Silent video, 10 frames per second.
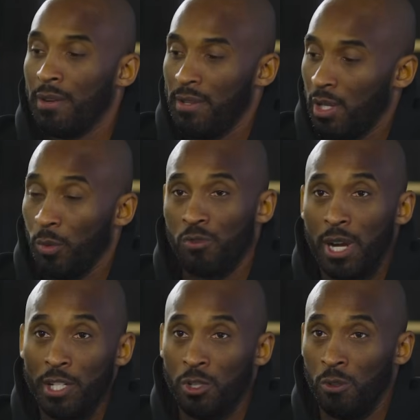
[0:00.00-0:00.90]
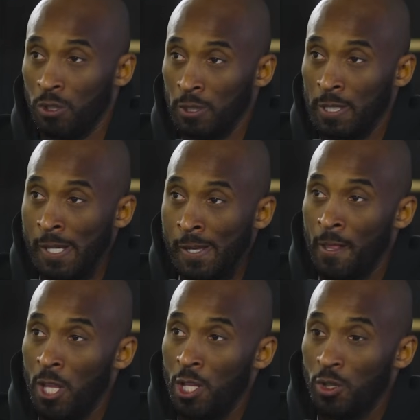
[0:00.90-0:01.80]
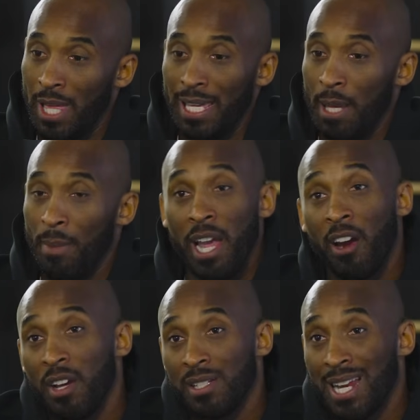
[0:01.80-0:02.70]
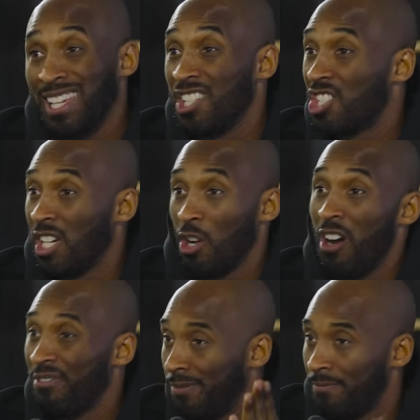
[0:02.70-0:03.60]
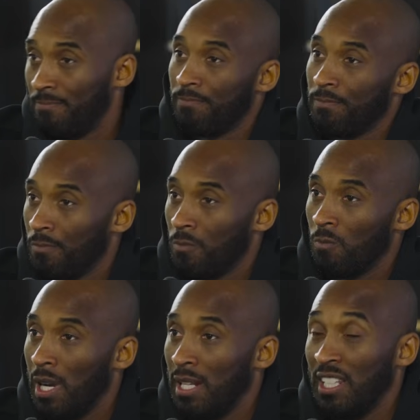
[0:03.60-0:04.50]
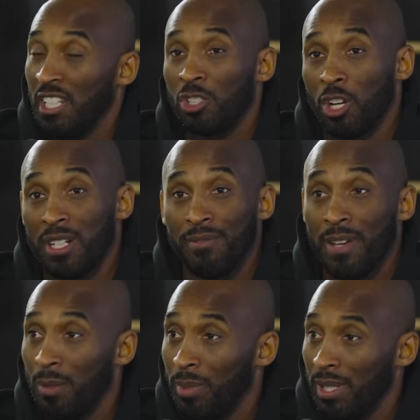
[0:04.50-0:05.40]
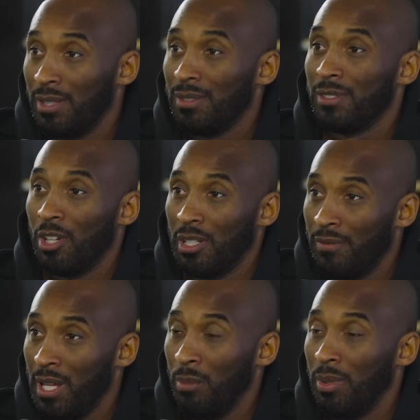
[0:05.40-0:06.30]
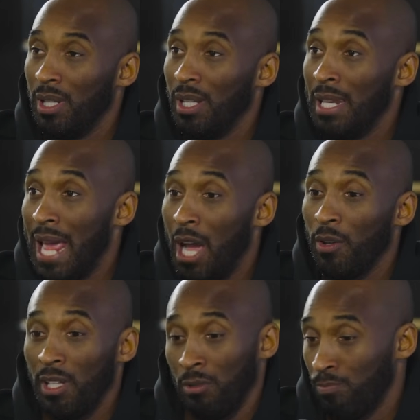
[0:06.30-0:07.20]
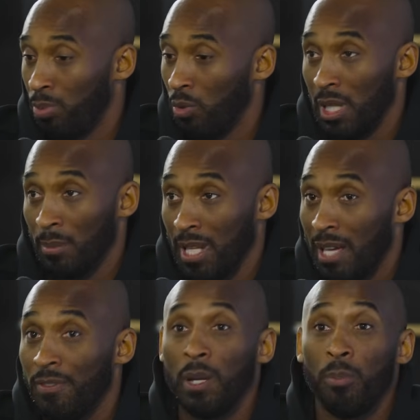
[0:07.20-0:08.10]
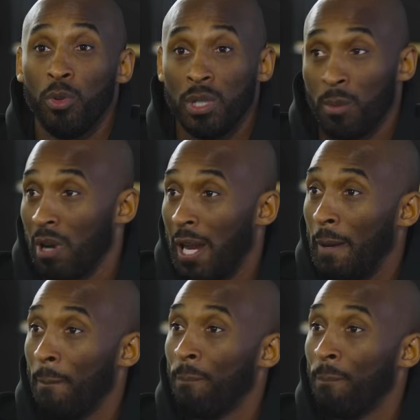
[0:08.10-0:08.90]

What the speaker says: Everything was right shoulder. So that gave me areas that I could shut off. Right? And then he started developing it. And now he can pull up left. He can pull up right.